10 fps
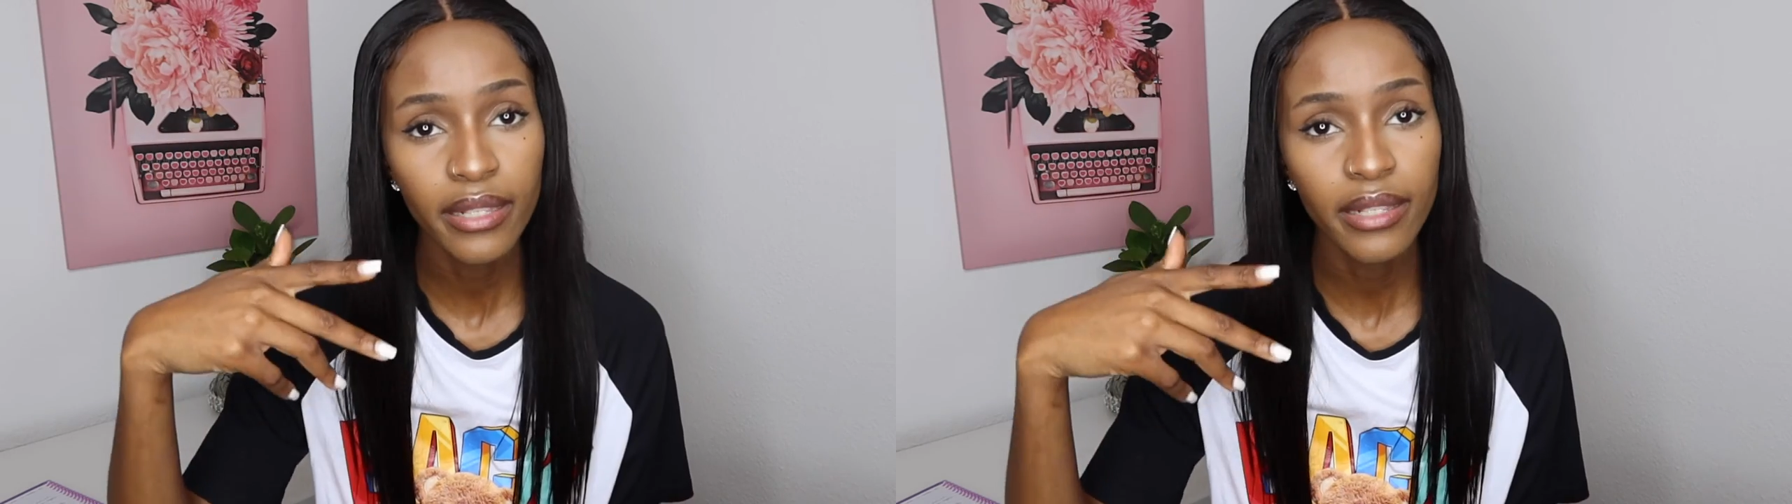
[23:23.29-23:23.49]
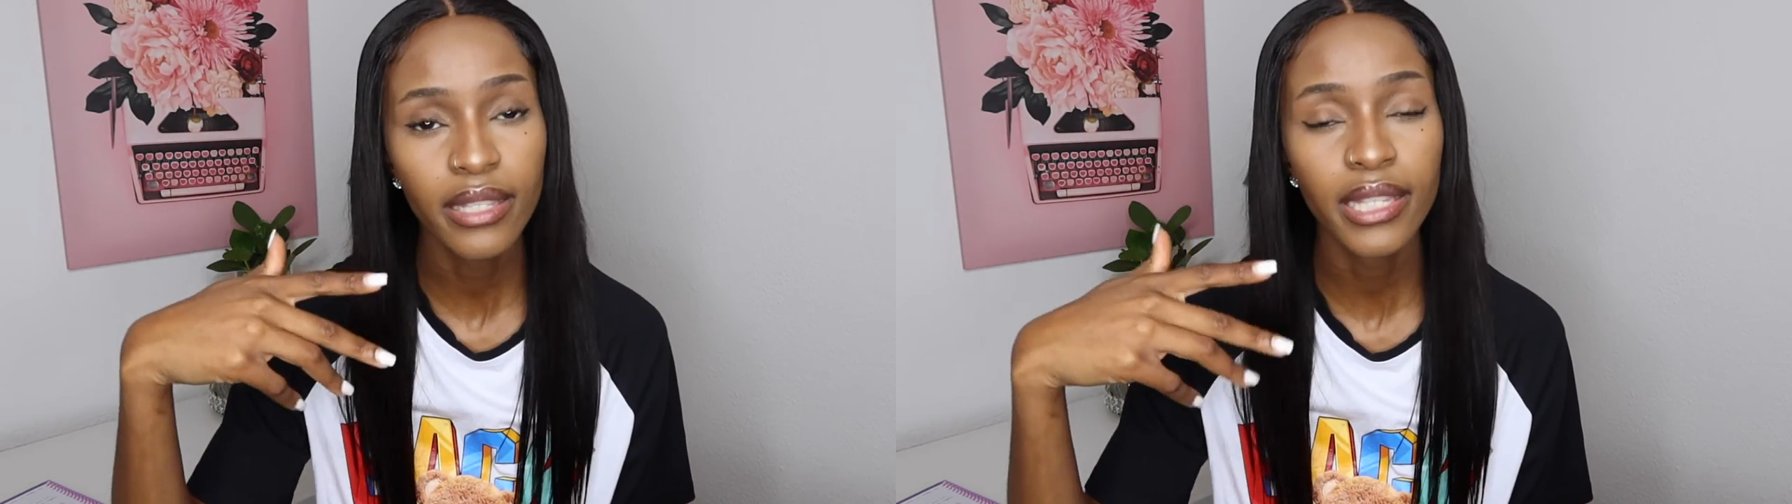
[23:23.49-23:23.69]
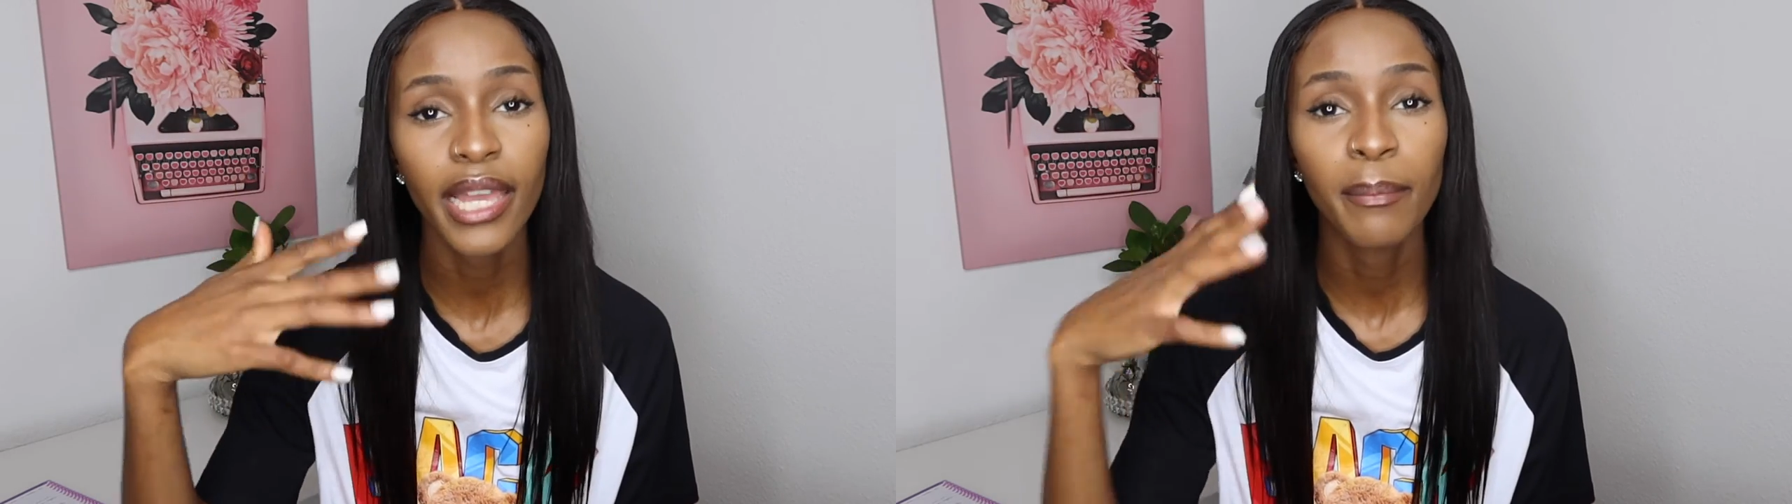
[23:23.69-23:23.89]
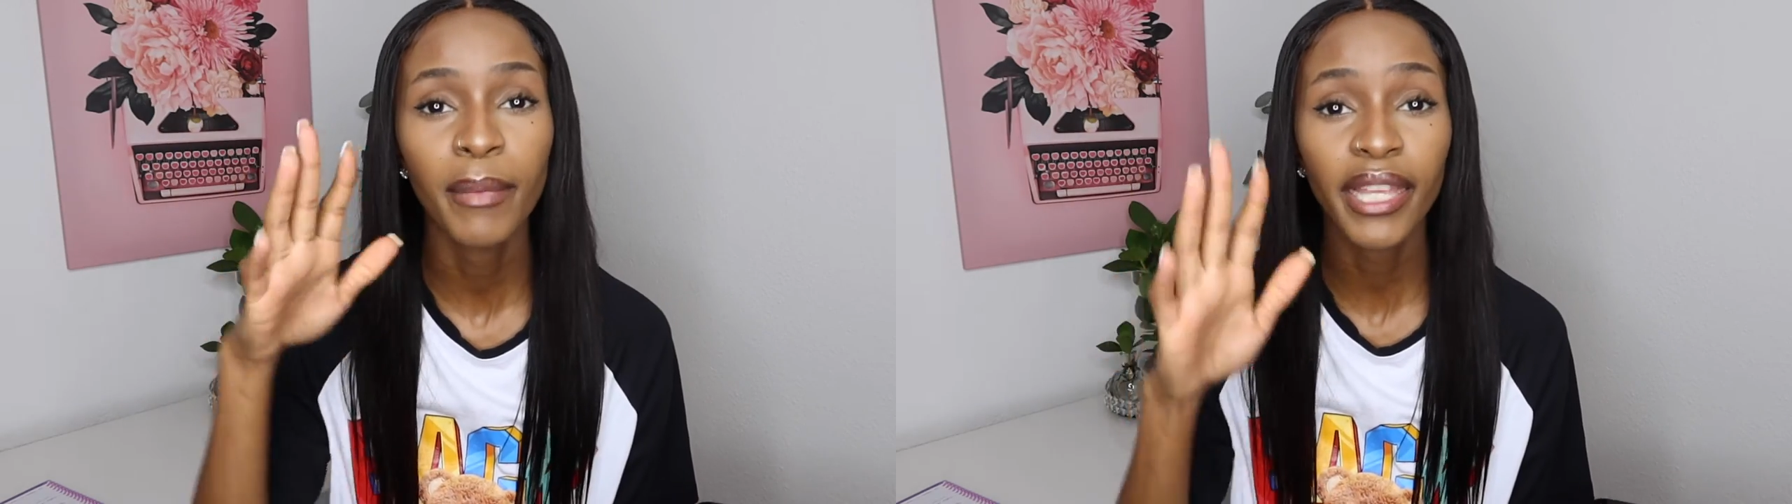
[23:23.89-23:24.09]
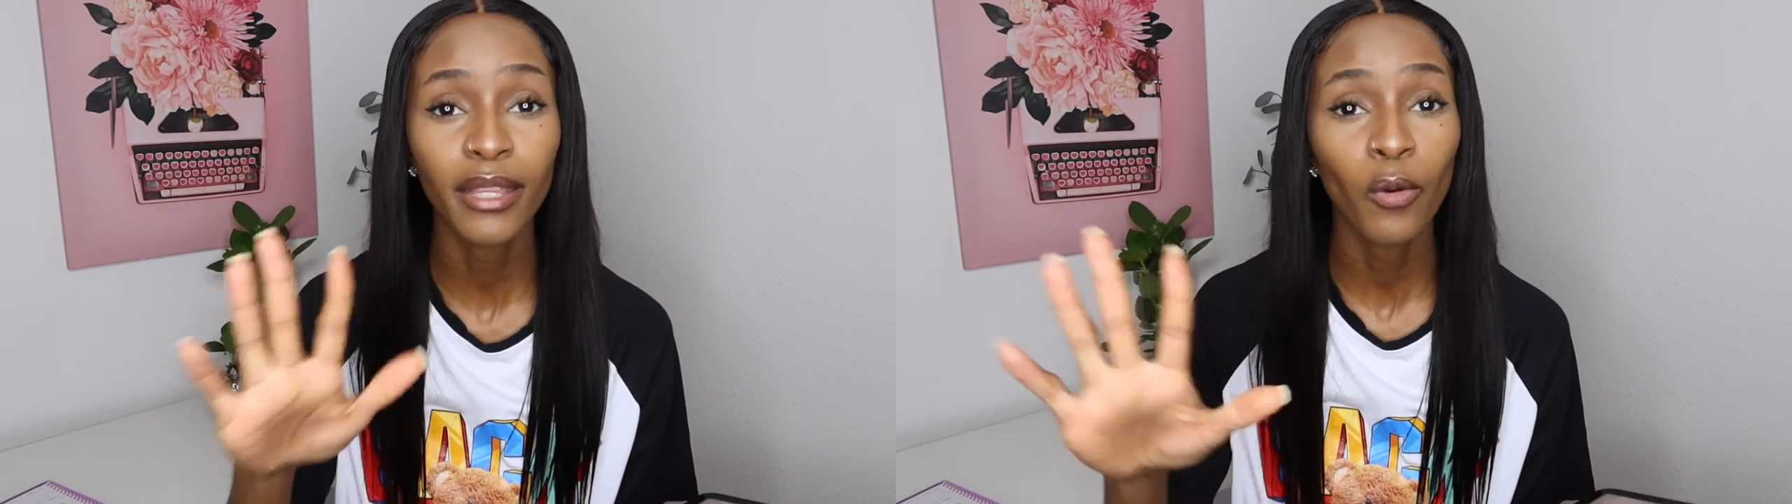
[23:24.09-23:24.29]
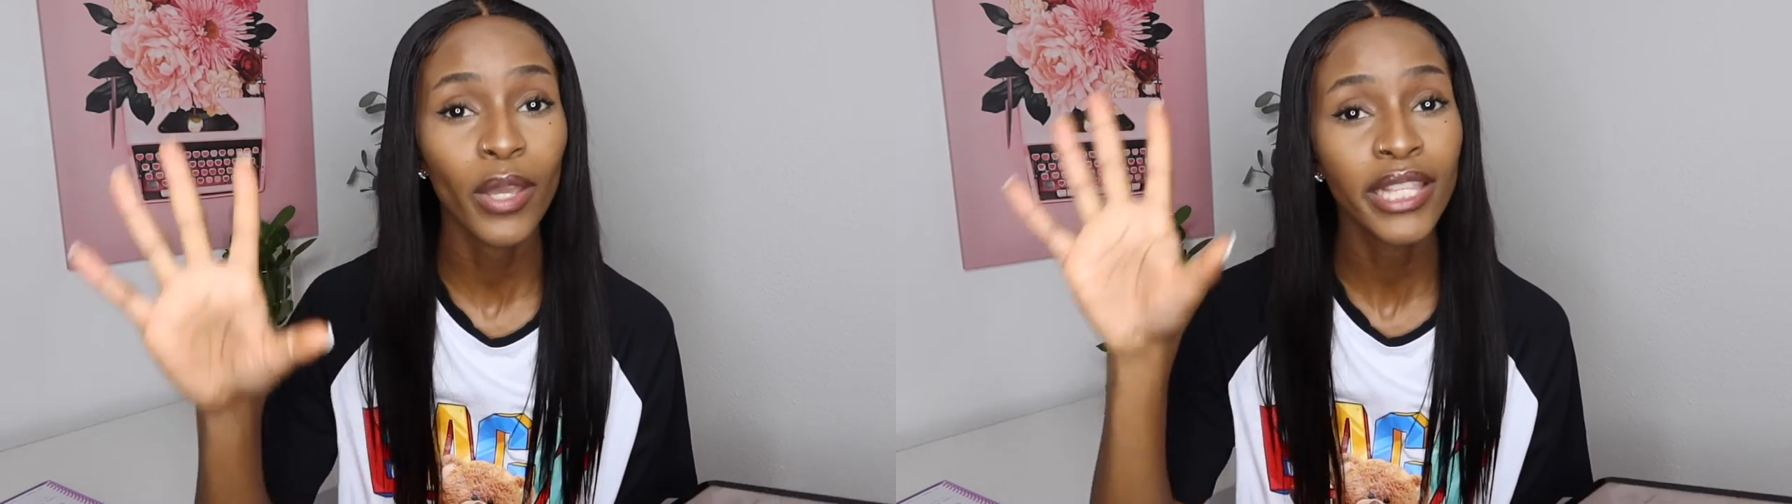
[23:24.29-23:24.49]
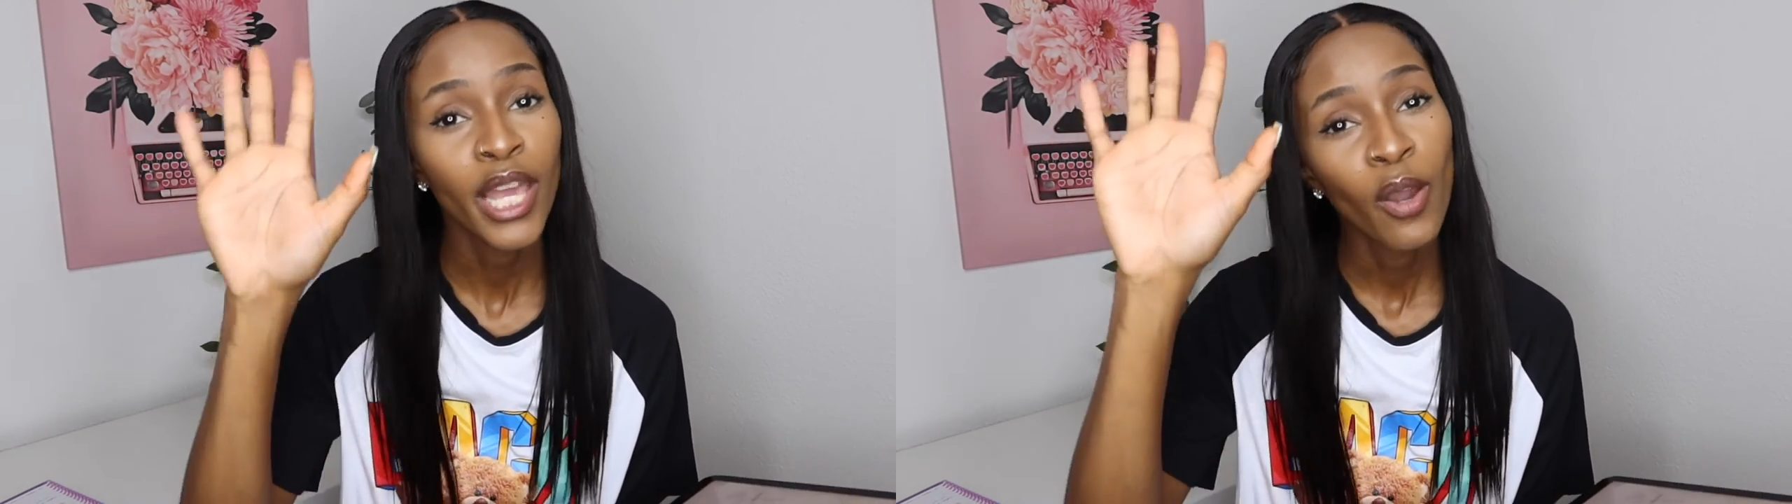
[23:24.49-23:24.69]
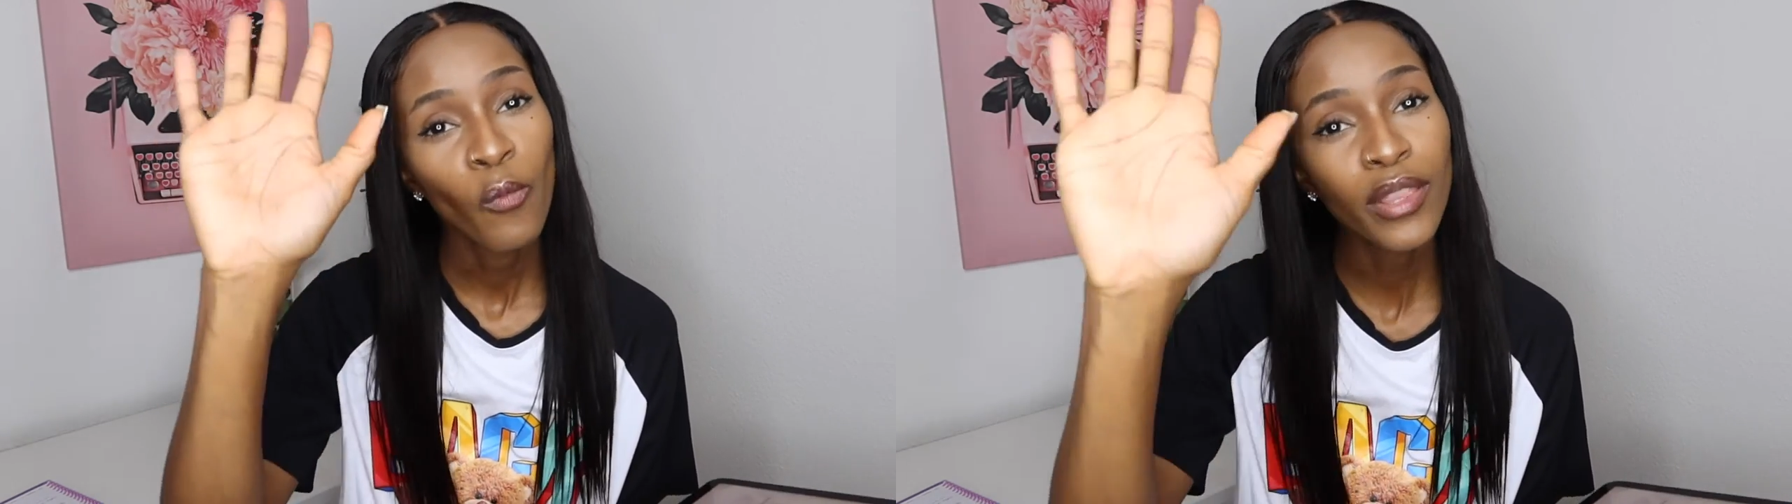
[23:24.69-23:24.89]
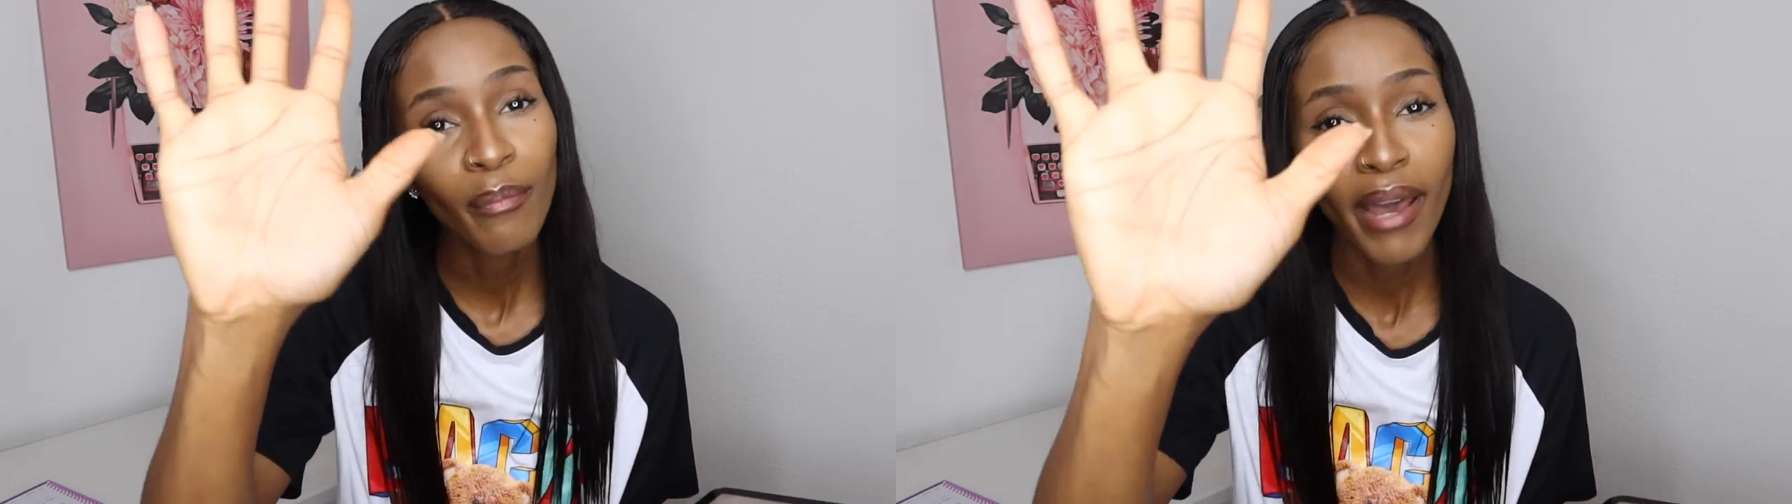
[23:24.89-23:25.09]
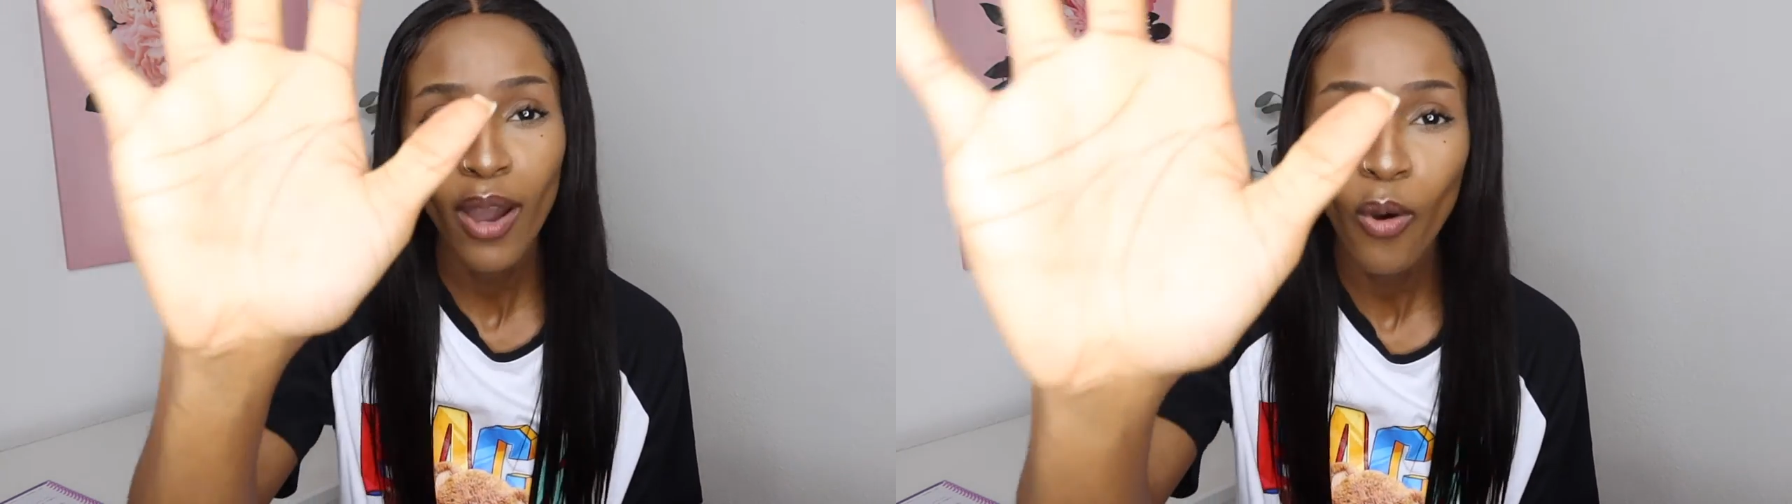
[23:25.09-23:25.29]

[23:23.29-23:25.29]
since I make the wig with my